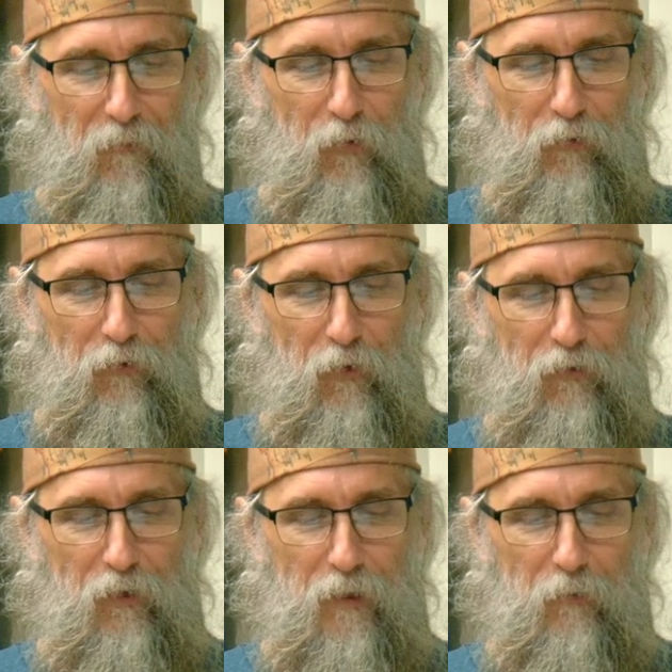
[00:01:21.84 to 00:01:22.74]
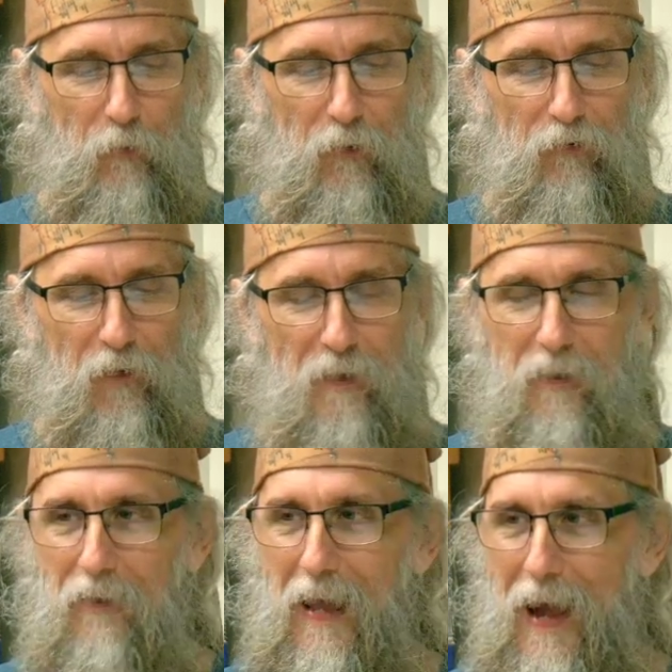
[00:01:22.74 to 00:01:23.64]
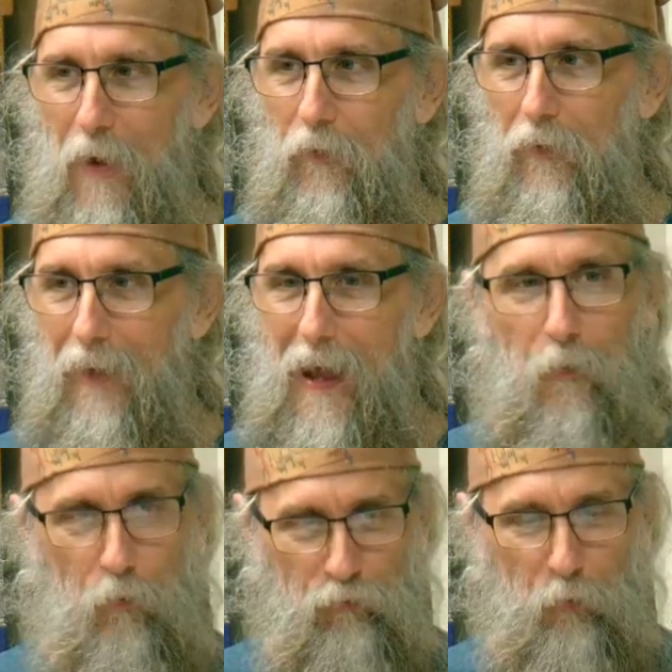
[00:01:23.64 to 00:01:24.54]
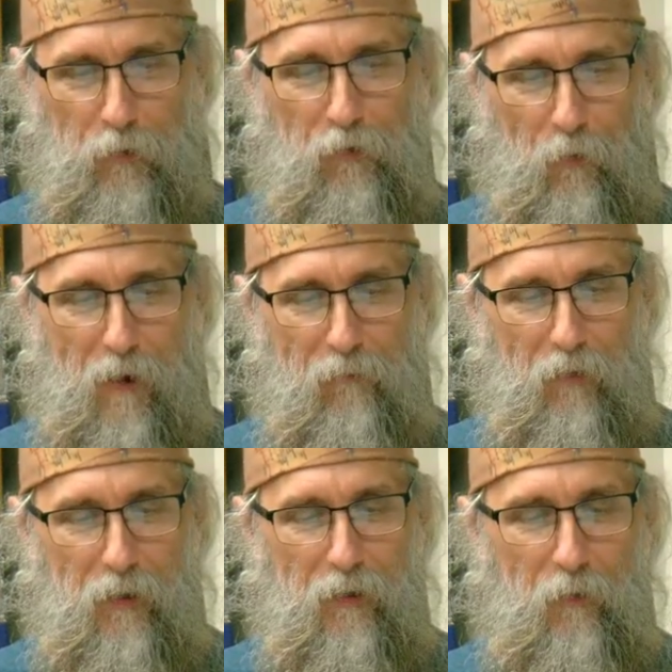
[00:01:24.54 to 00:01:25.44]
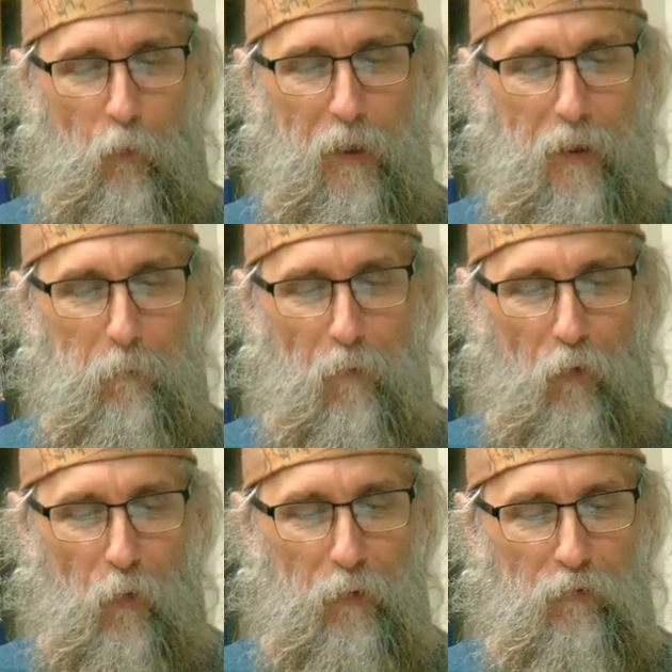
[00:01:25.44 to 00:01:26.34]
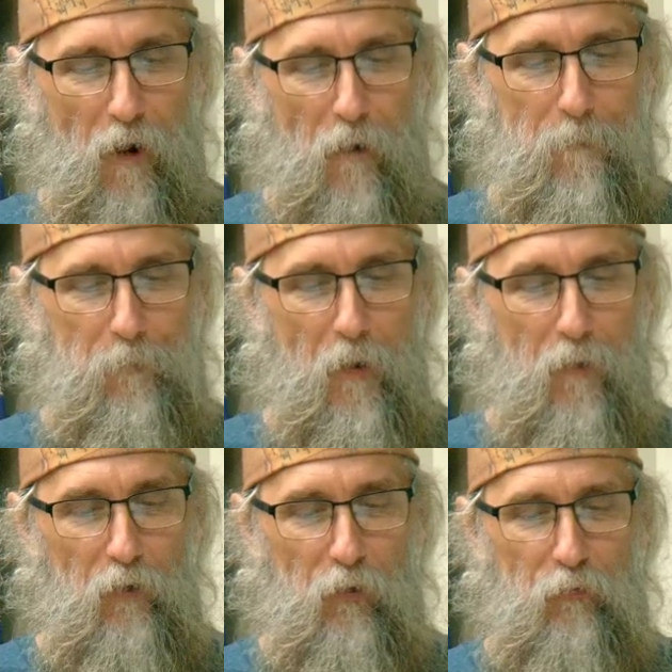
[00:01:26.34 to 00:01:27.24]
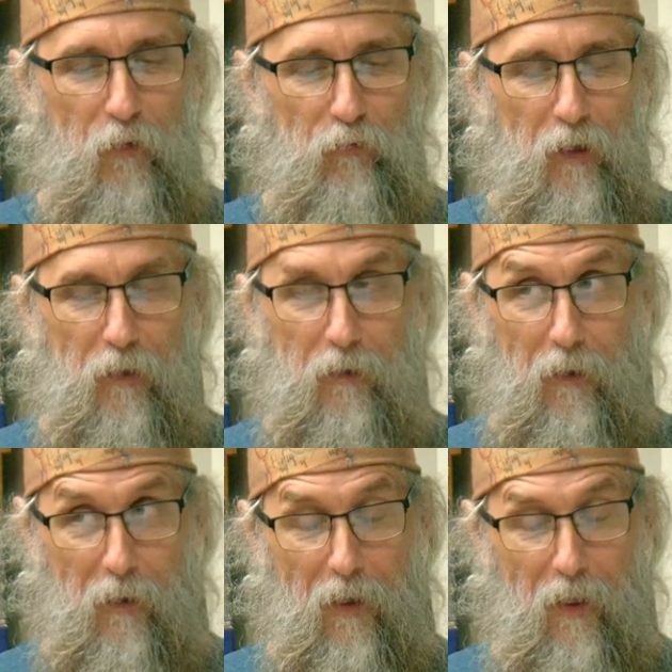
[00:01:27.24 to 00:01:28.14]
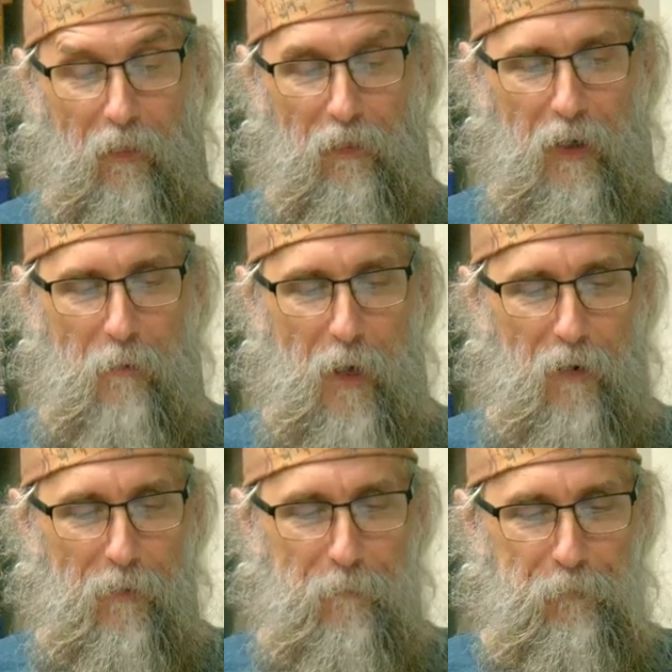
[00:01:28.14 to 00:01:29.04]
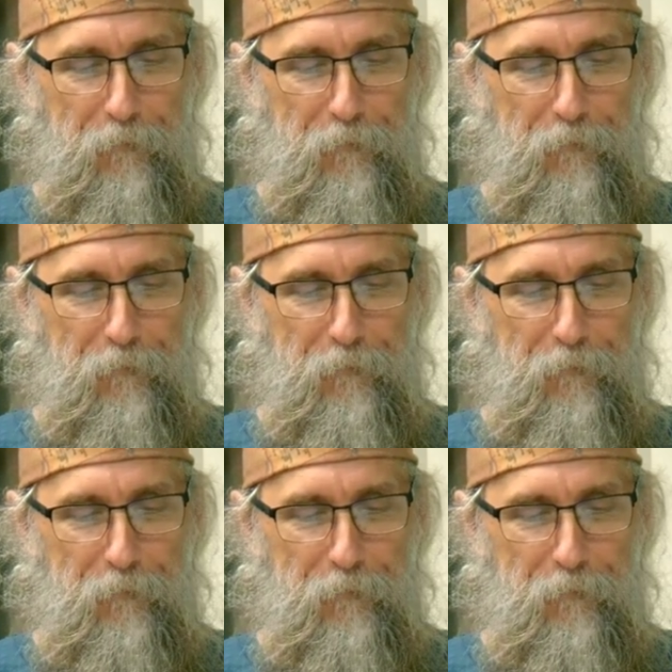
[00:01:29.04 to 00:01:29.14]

Verse 13, recite it out loud, which we do every week before we start. Verse 15, think about it.